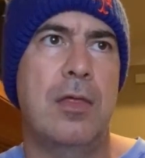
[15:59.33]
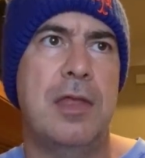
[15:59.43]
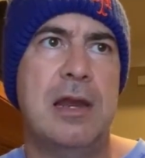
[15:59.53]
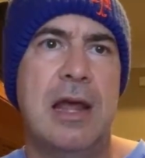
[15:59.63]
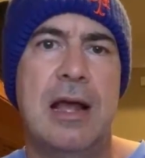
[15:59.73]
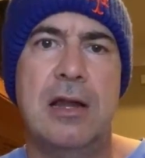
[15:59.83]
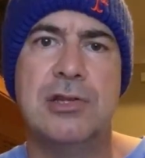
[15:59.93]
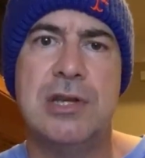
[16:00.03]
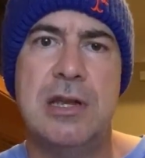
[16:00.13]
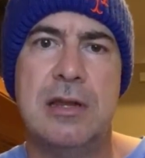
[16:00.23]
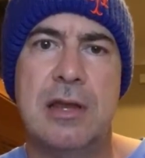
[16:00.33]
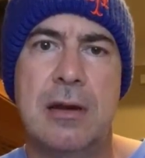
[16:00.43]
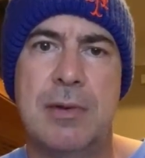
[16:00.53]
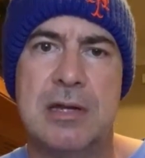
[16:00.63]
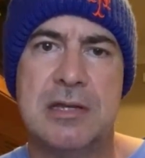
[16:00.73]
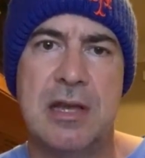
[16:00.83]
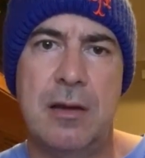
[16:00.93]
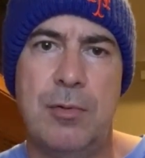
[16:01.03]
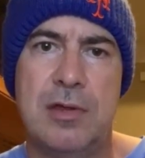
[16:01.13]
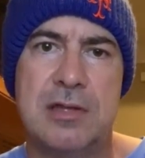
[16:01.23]
The analogy that I'm going to set
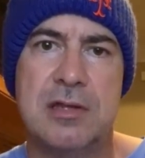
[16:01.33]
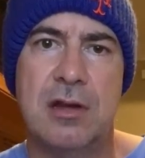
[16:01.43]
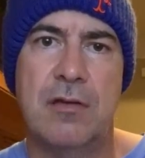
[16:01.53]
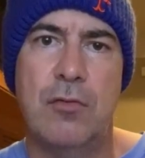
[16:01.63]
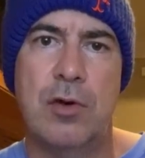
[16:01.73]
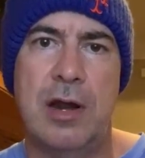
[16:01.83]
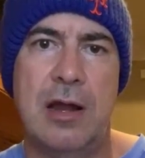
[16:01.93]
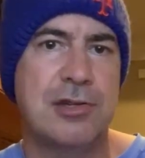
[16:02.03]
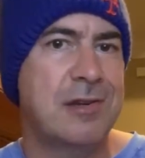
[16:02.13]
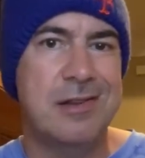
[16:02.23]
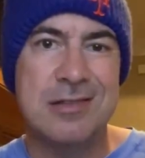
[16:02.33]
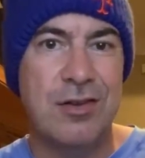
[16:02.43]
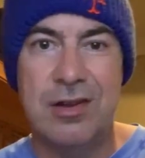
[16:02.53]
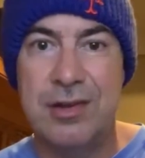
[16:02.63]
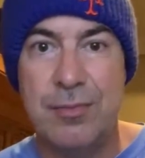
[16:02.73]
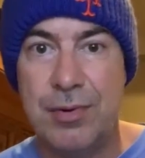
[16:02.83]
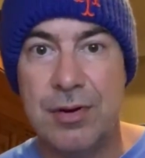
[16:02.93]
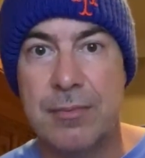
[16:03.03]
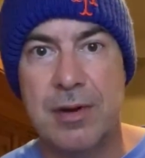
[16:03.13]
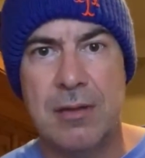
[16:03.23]
up with this tug of war analogy, and that's all in your
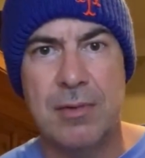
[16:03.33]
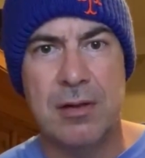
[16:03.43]
book, but I'm,